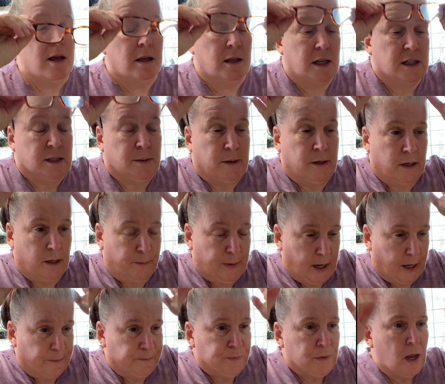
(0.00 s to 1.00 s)
Let's put it up
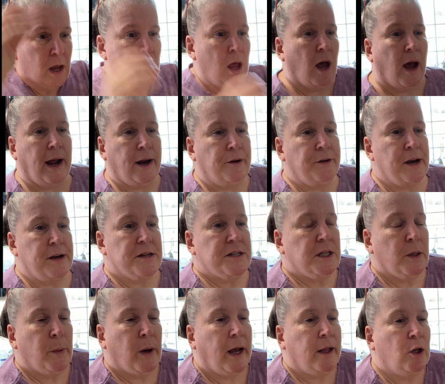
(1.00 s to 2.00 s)
here. I don't need to
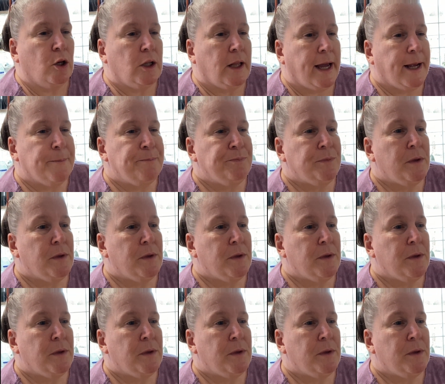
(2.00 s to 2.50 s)
see what I look like.